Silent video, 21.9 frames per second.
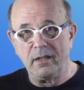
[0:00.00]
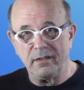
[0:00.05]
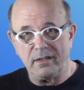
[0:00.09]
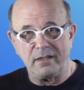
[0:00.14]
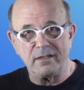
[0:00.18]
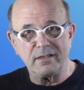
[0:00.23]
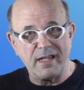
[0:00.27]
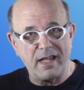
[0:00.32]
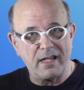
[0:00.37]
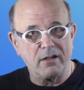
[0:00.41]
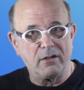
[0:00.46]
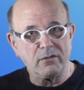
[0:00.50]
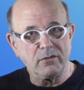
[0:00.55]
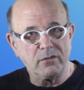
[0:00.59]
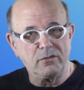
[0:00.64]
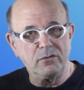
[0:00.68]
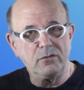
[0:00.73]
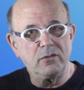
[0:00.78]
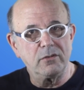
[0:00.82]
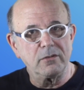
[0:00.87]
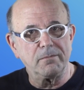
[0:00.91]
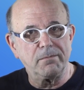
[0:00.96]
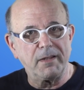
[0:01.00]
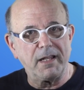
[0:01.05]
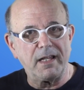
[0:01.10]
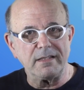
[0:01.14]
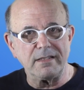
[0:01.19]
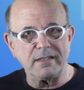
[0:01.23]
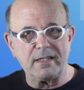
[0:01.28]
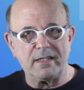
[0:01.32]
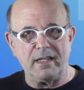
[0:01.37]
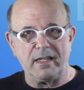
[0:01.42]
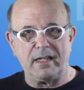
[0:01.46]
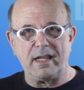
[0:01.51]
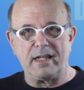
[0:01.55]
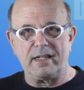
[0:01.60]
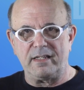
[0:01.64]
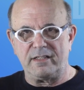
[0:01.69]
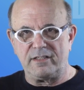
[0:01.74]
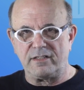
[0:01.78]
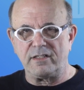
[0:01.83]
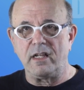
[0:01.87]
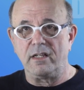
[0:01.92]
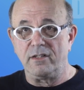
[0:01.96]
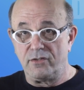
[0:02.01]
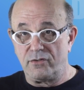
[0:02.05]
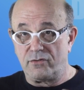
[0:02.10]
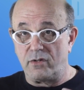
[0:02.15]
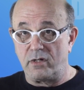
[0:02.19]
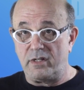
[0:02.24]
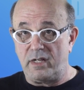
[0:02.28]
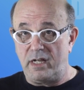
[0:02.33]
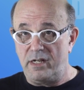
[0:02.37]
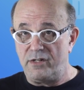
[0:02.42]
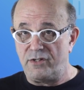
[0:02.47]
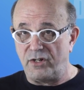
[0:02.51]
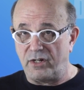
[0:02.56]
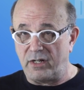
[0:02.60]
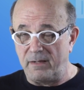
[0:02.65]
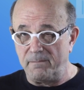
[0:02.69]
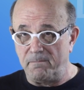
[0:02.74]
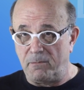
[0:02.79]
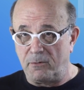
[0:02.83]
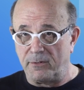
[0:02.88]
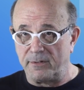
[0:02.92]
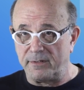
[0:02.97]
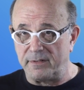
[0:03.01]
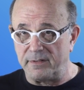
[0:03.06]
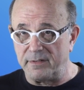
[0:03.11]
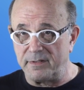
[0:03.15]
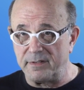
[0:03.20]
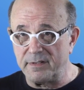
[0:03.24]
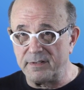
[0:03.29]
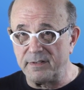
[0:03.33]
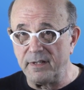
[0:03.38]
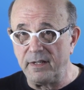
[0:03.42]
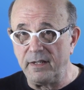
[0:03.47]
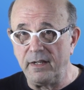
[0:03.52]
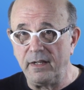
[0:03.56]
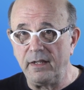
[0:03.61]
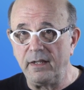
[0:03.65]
There's that whole Google Plus thing and its strategic importance.